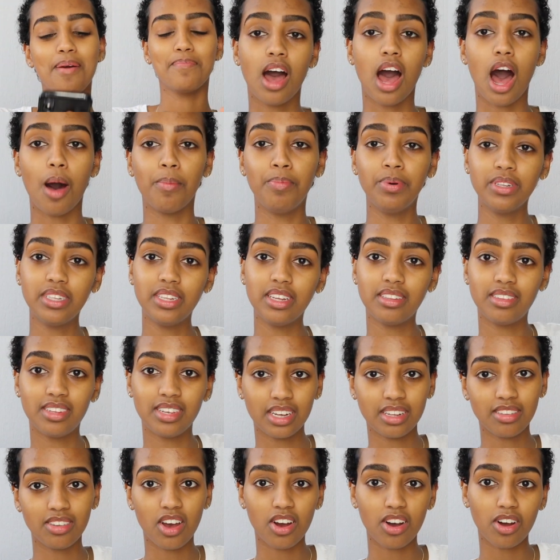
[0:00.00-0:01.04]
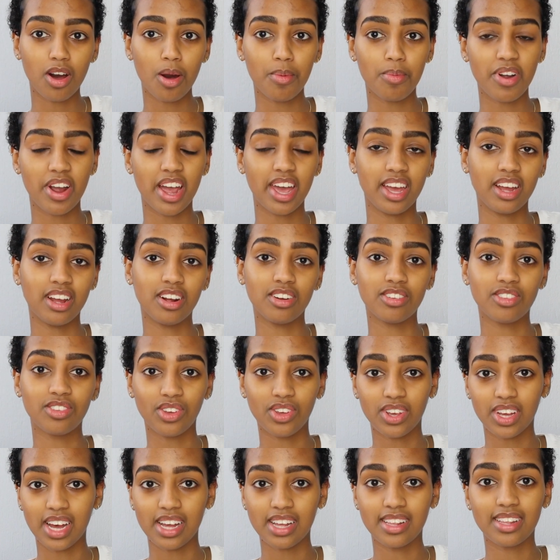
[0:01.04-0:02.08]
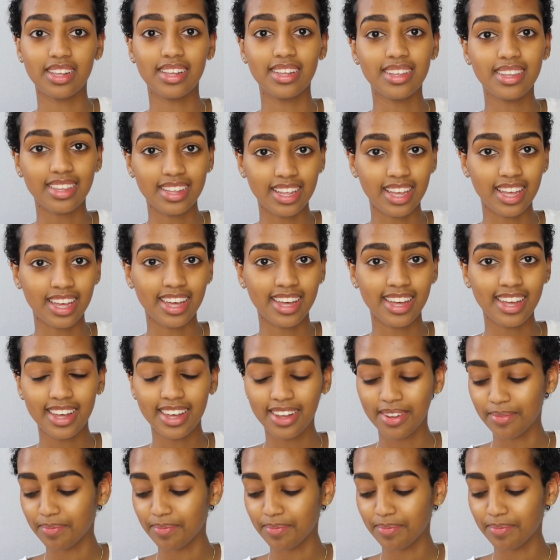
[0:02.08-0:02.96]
I'll put the TikTok up right here so you guys can see.